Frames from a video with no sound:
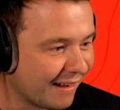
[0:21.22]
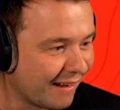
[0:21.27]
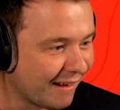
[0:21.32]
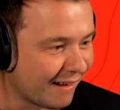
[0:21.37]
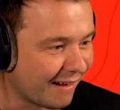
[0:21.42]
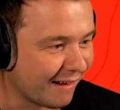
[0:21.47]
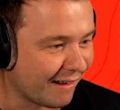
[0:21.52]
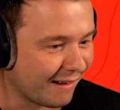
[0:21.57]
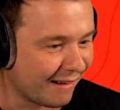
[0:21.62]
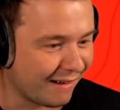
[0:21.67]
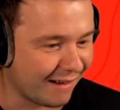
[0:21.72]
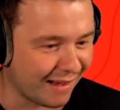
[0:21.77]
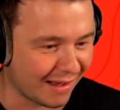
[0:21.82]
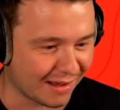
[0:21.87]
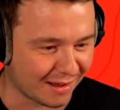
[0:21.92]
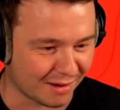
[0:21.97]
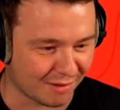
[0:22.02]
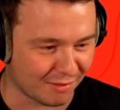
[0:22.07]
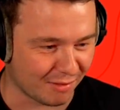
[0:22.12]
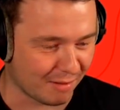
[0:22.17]
Oh, I
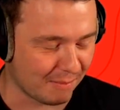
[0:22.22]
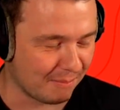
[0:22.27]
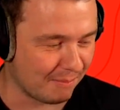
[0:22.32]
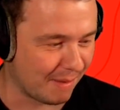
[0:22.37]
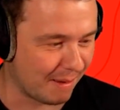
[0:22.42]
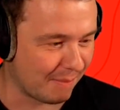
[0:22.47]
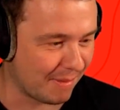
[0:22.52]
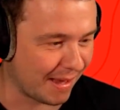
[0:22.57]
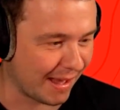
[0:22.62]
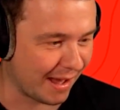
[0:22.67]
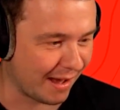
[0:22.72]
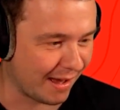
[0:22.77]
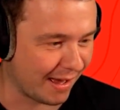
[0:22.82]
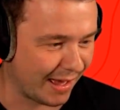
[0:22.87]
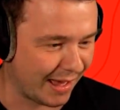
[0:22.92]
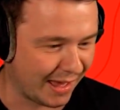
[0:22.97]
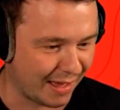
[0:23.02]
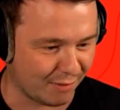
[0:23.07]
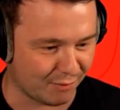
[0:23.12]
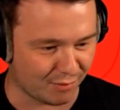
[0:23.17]
gotta remember how
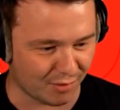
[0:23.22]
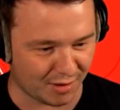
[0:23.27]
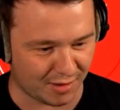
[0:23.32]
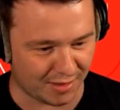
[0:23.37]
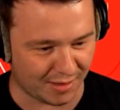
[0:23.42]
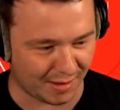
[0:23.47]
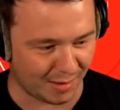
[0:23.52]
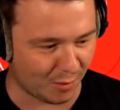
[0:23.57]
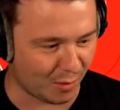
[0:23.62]
everything